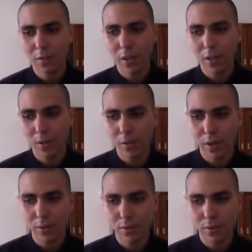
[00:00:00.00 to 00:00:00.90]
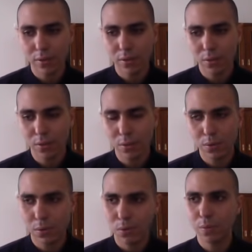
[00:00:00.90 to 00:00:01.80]
found
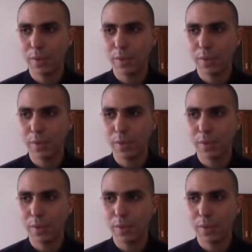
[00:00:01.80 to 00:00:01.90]
two